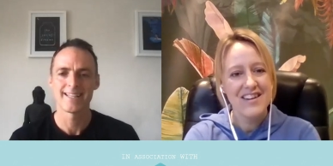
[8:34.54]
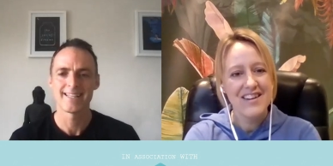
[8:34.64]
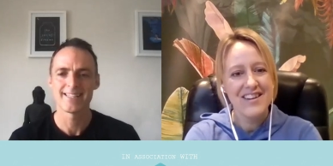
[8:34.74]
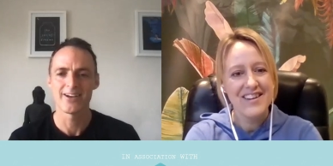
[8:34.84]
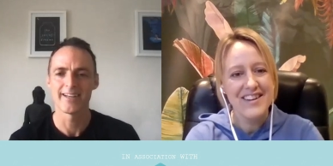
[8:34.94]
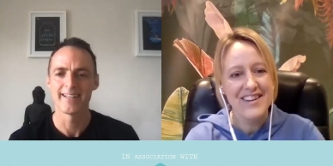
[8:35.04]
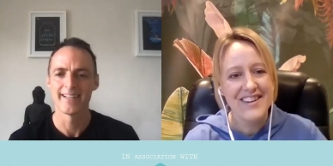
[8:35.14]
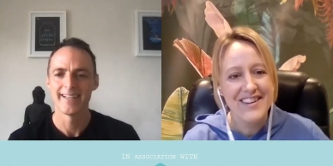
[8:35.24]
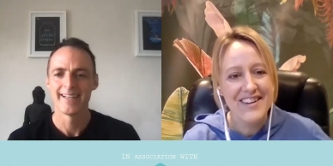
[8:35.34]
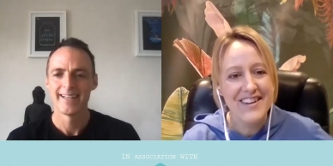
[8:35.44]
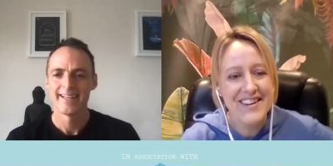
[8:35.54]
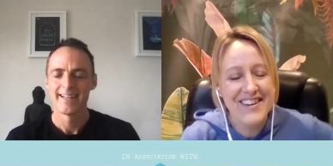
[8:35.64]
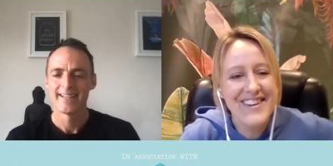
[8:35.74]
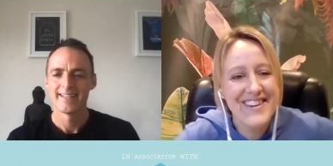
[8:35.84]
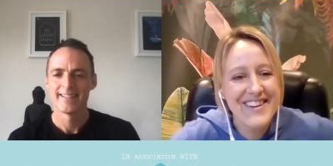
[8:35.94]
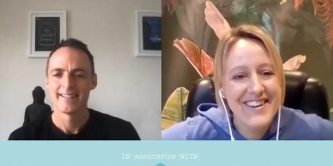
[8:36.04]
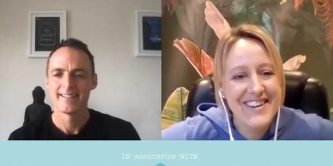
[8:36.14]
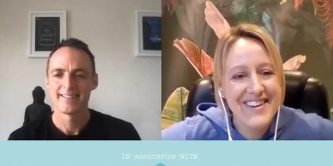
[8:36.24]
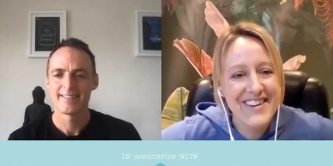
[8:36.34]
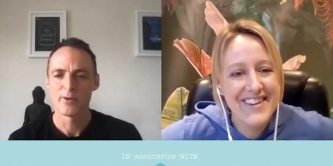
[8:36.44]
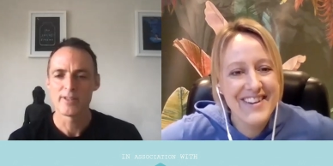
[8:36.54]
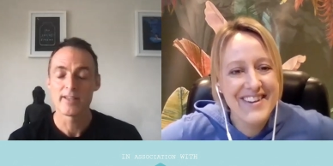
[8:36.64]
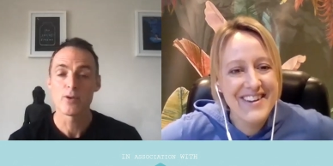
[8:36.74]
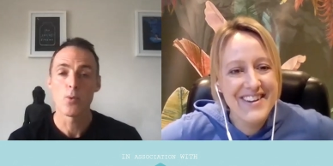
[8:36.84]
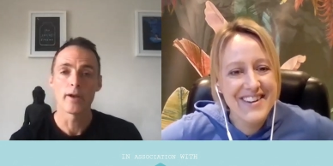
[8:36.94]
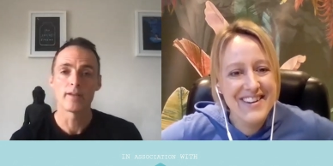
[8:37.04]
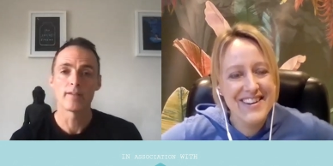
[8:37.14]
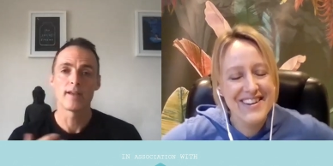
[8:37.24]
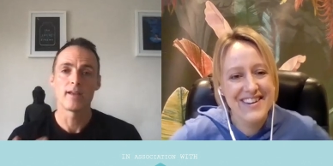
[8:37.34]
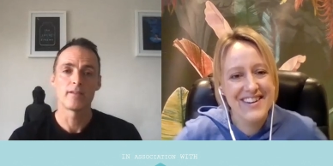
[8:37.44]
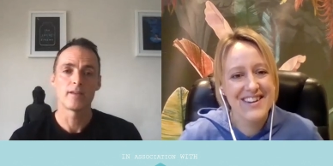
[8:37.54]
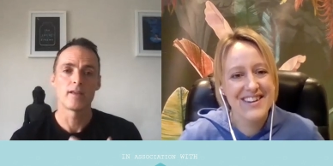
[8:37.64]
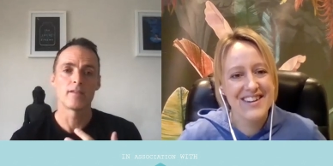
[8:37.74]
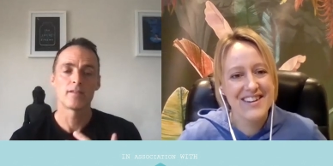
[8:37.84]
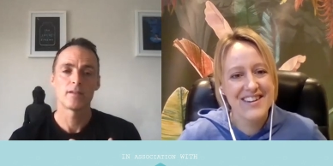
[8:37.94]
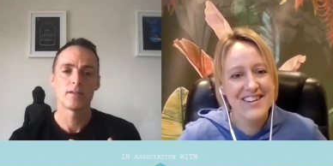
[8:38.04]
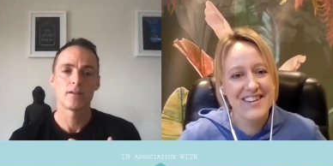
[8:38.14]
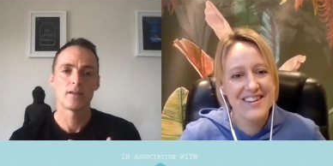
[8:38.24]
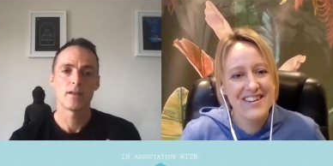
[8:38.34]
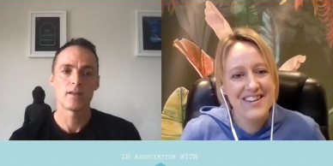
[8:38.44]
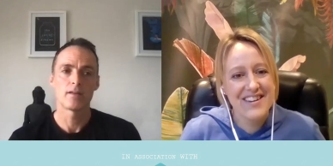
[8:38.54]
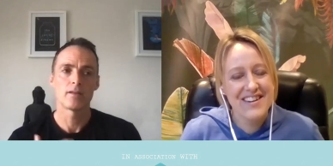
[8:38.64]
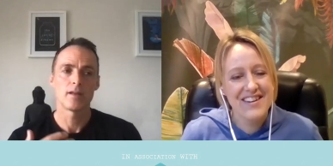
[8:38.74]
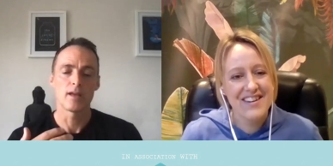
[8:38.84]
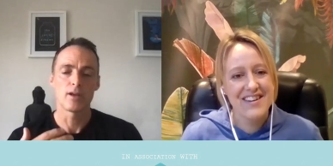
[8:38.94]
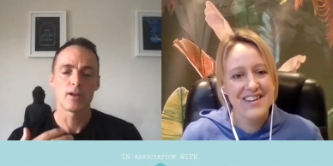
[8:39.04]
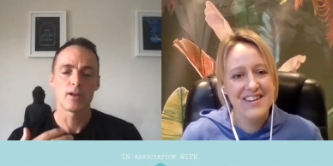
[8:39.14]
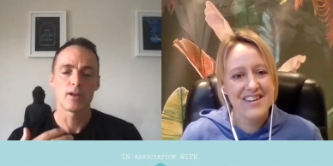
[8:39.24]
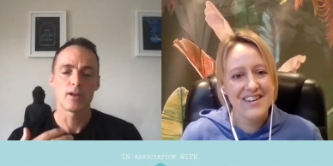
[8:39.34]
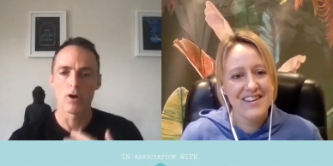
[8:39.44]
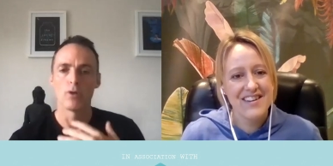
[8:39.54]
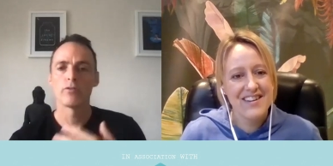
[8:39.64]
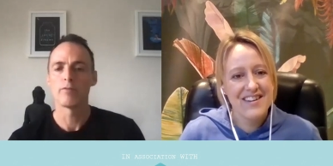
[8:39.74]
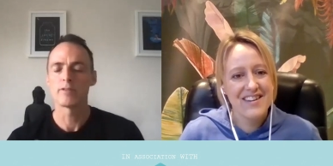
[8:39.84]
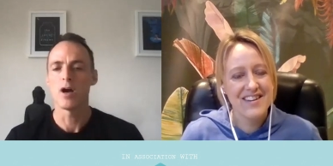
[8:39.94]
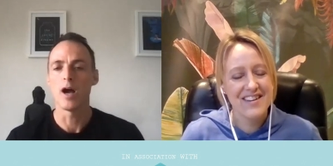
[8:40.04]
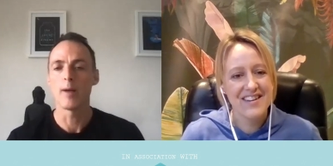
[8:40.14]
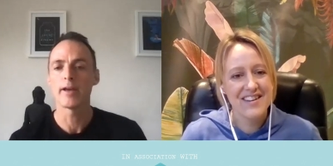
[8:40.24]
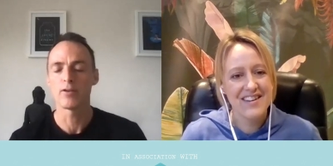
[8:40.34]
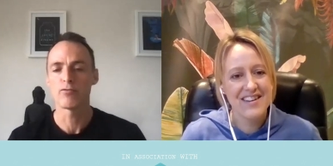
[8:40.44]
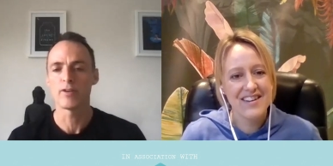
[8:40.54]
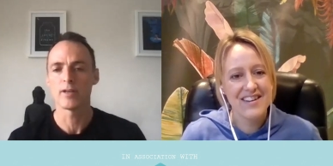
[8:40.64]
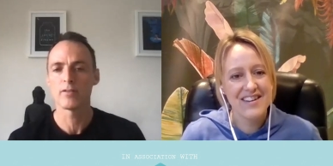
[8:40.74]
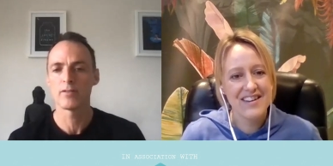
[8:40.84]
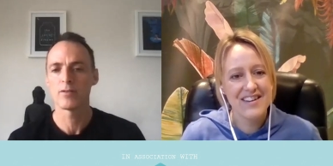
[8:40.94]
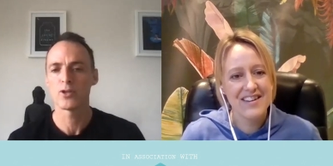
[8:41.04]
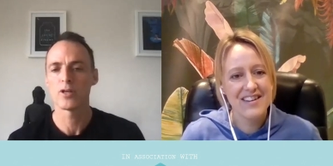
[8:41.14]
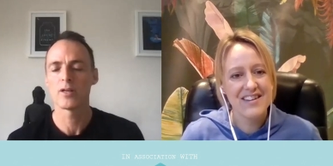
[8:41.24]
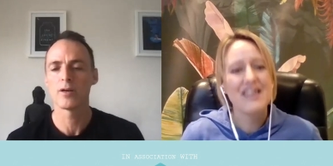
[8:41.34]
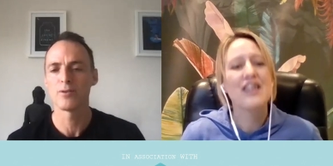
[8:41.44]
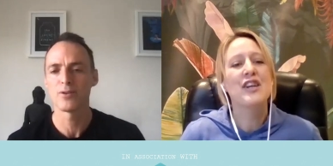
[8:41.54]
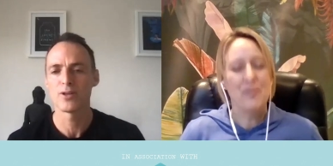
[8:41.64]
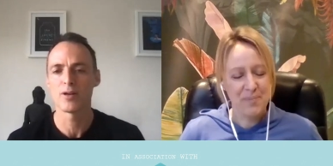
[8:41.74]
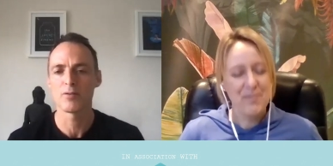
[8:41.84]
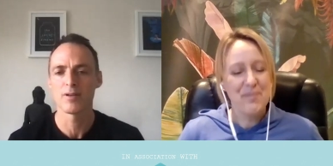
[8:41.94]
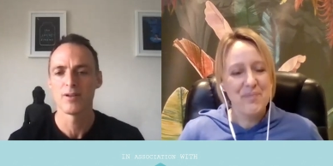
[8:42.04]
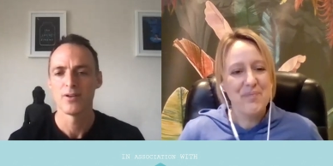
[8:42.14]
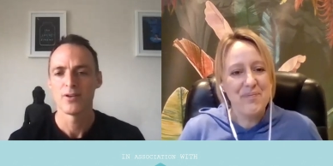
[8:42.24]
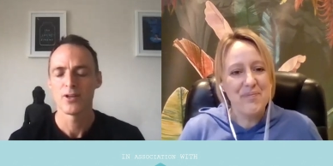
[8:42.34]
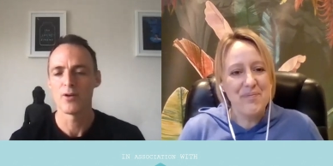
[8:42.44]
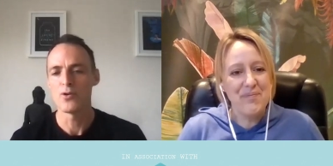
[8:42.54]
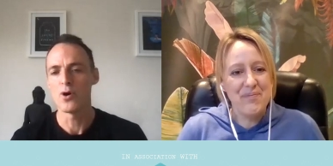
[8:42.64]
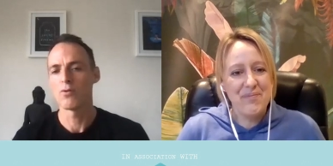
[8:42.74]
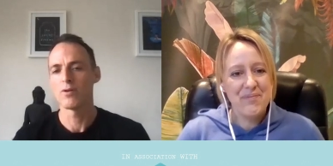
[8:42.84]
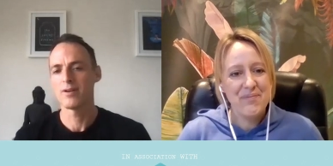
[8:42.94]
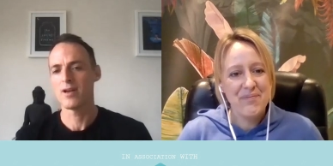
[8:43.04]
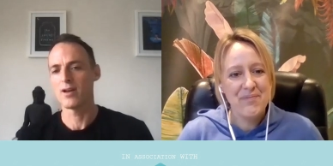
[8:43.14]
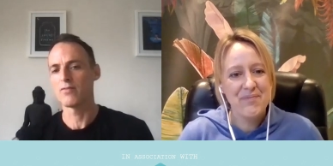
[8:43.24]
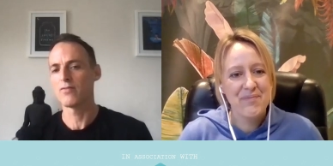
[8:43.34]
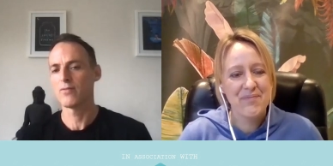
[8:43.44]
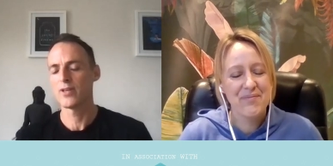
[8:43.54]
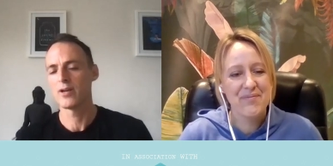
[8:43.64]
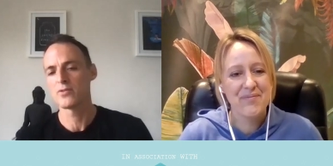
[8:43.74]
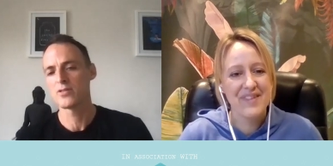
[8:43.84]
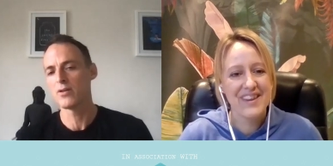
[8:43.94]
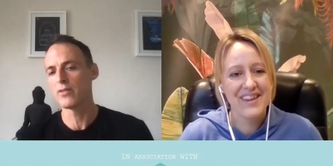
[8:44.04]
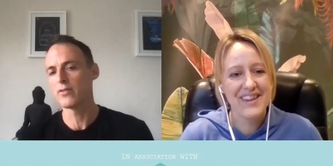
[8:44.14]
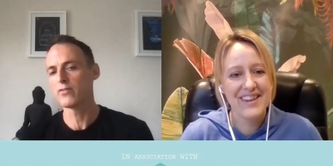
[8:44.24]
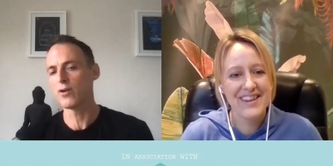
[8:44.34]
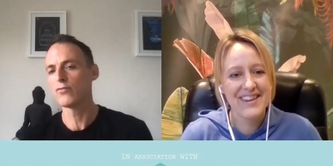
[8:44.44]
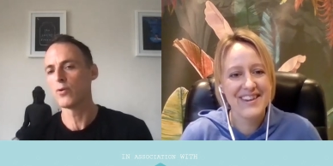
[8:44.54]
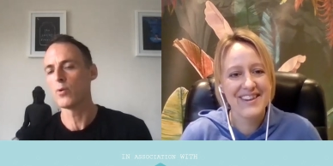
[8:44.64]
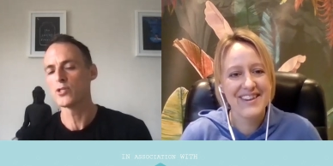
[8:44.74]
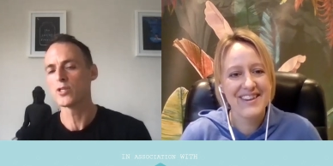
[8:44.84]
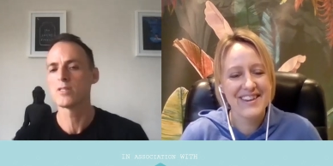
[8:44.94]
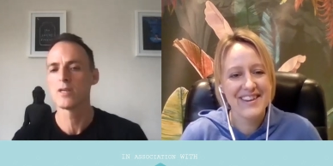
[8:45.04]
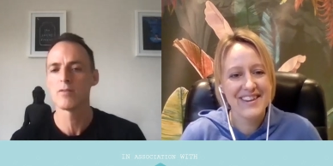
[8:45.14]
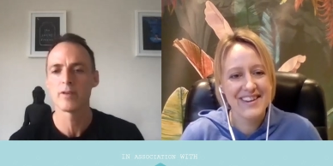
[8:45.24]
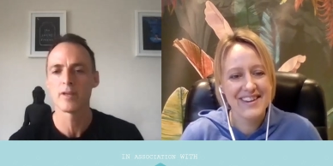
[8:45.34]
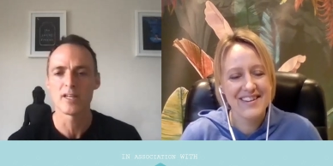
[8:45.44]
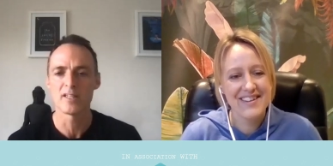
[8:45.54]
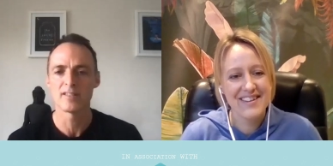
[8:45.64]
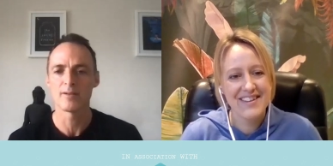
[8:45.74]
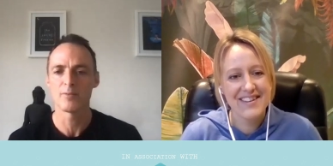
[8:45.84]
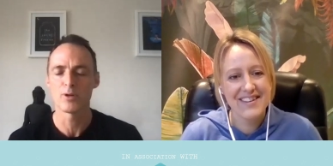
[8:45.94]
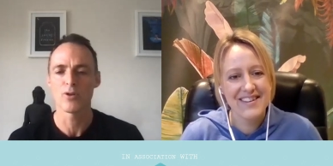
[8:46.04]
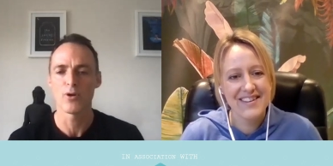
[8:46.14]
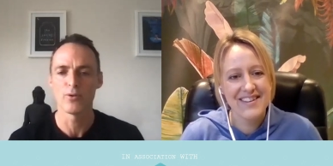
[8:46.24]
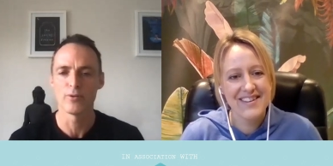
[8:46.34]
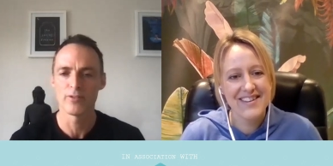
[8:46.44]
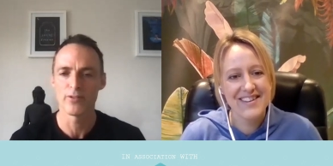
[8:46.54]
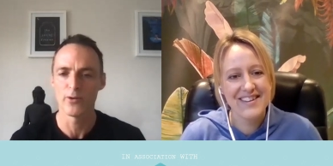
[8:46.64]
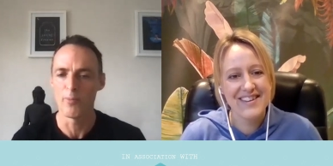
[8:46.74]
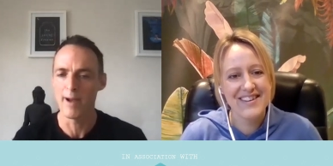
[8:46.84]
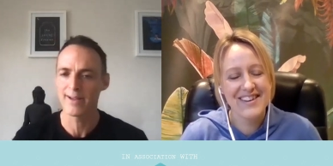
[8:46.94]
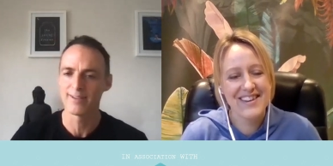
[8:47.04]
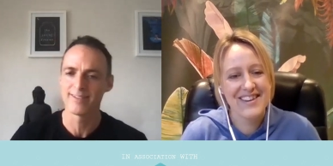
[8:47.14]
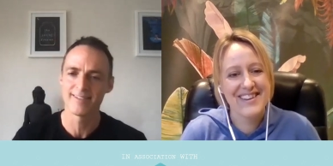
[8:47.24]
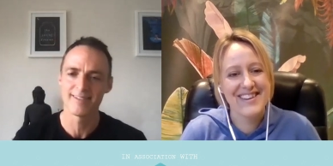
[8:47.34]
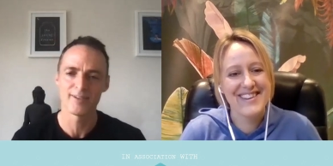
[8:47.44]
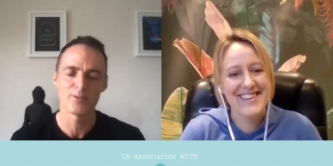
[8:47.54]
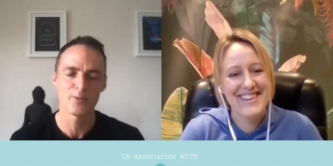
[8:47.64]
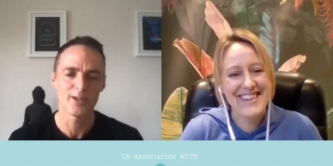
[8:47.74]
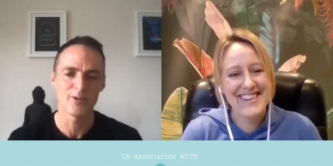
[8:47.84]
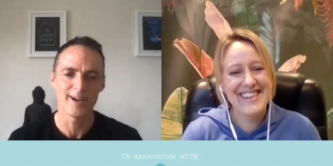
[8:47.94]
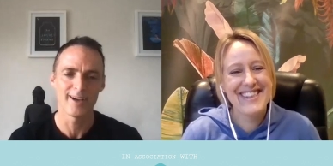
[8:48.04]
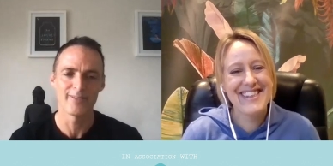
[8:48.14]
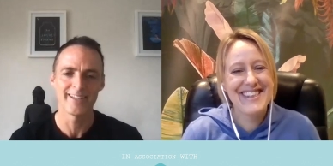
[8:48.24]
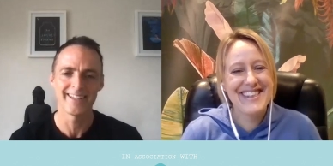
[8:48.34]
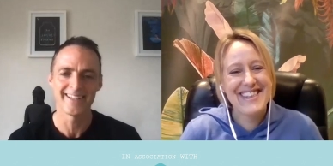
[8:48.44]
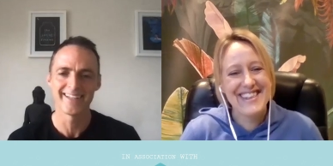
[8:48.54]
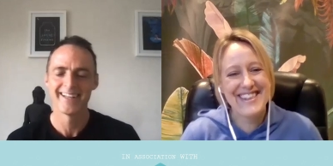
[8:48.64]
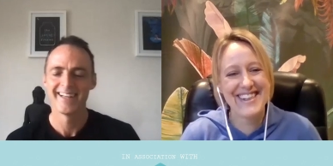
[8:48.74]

Speaker 1: sorry so yeah so one is is is it it grows over time like the fitness you know you don't you don't you don't not kind of you don't sit on the sofa watching TV and eating McDonald's or Macca's as we call it over here,